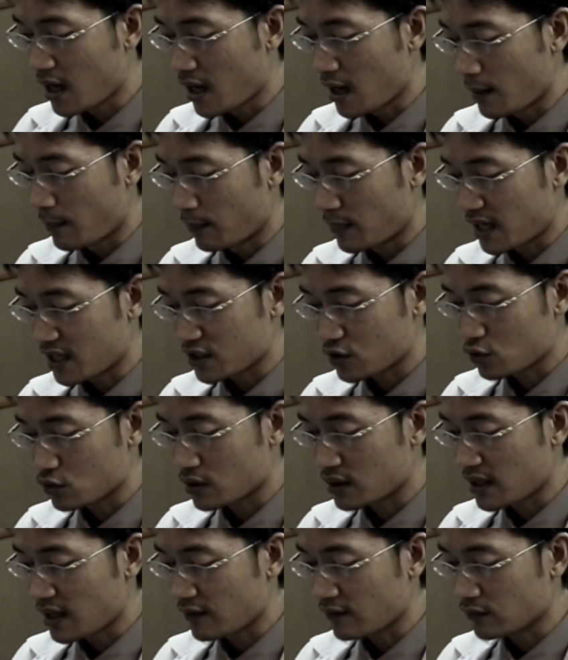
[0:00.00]
Blood sugar
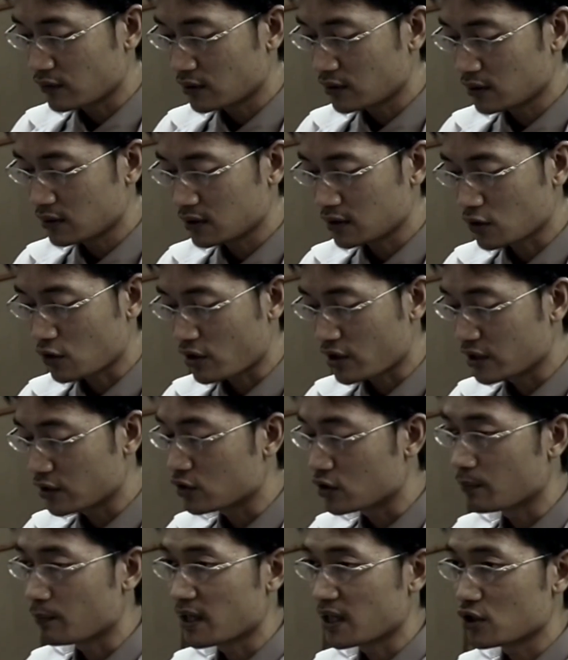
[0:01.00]
level, according to the
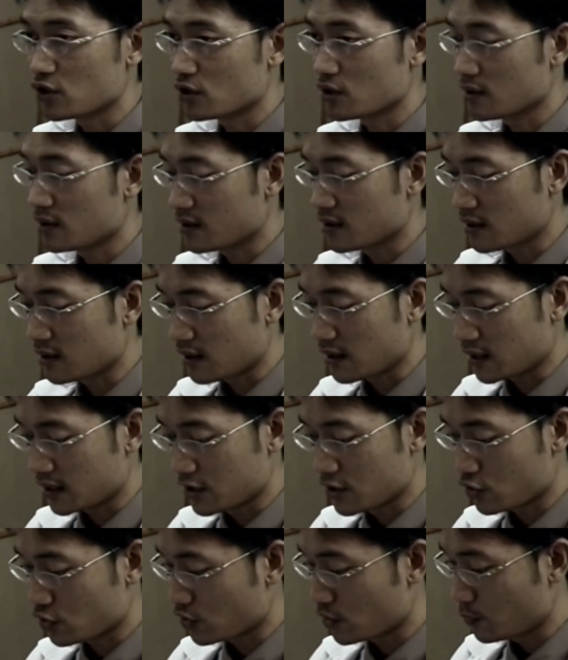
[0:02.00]
patient's
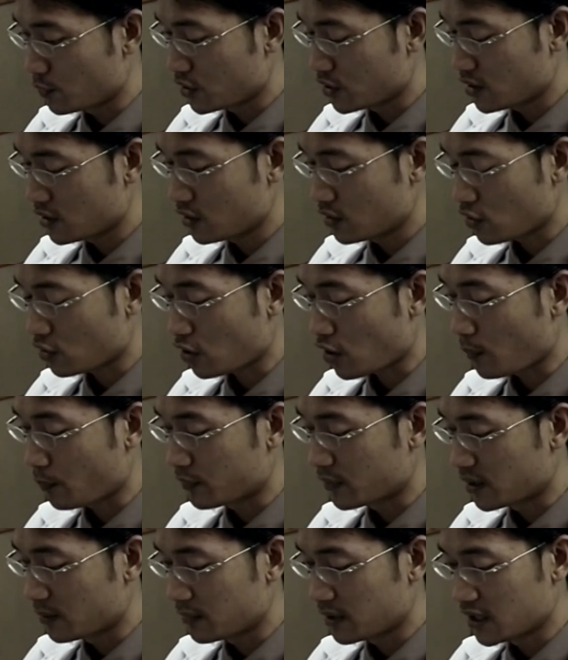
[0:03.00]
description, not
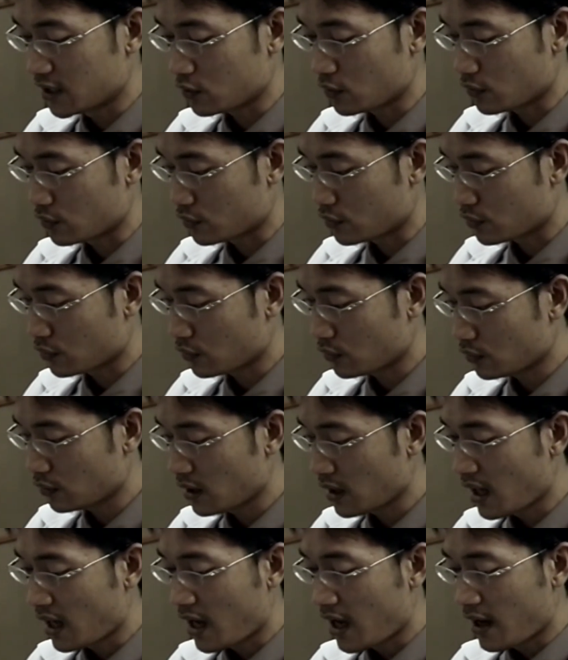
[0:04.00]
optimally controlled,
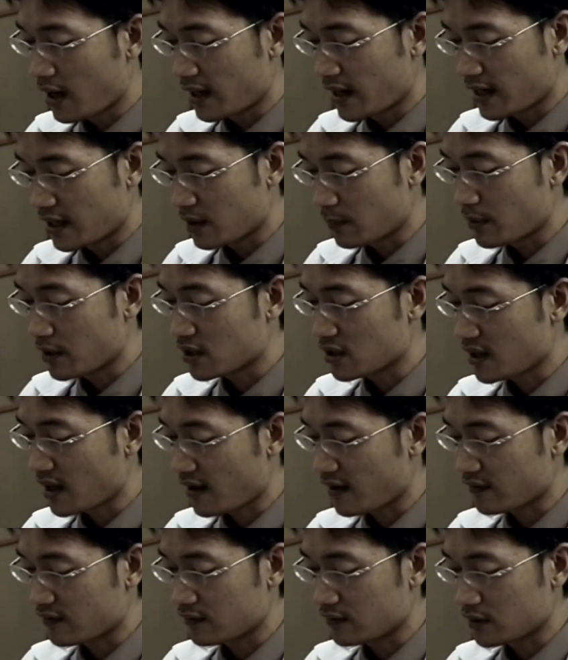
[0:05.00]
and the patient
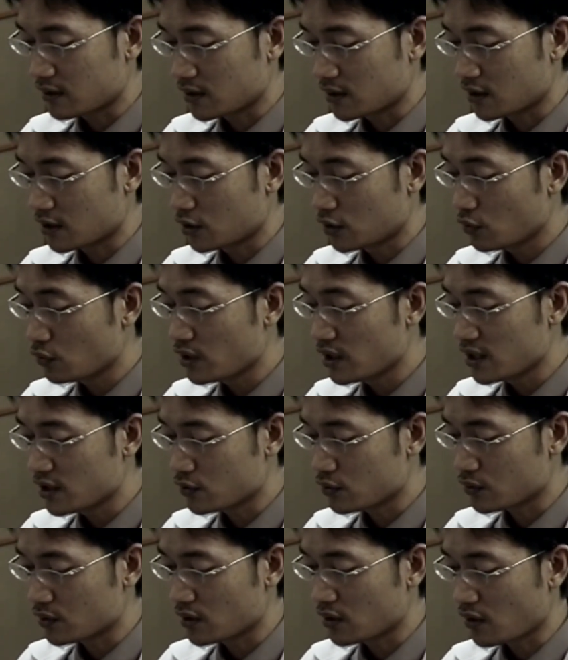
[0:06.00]
have no
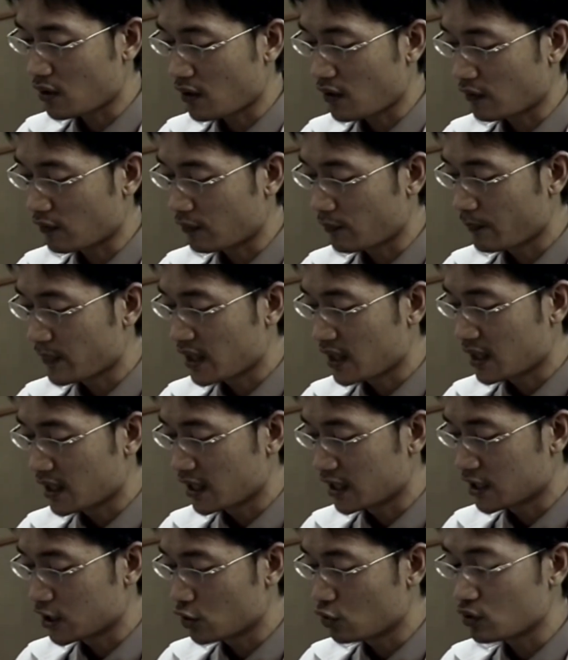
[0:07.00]
history of
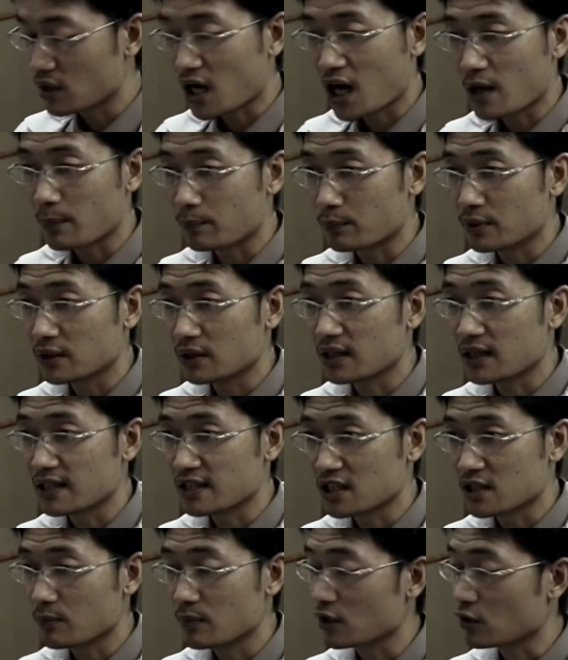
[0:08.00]
acute
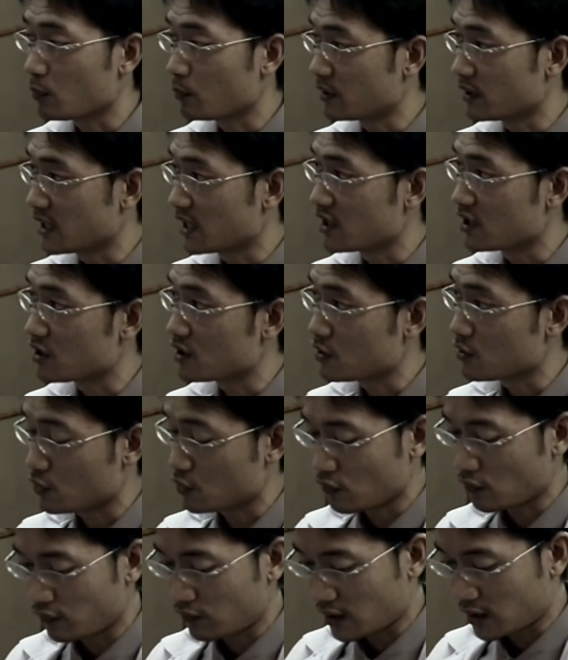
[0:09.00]
hyperglycemic complications so
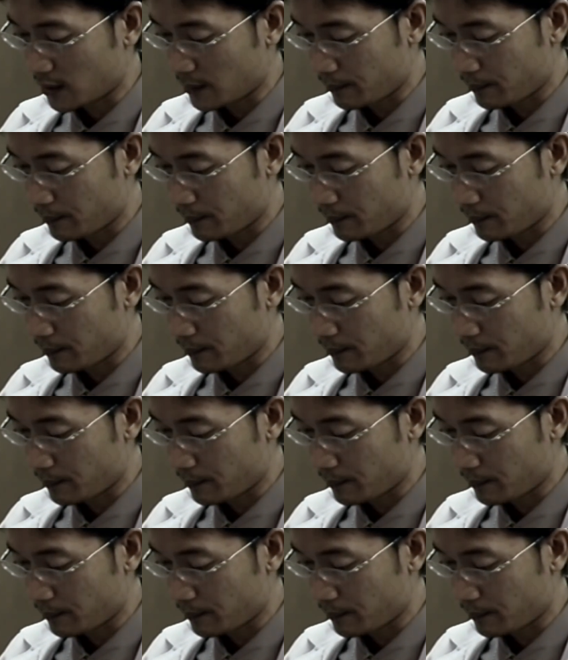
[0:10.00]
far.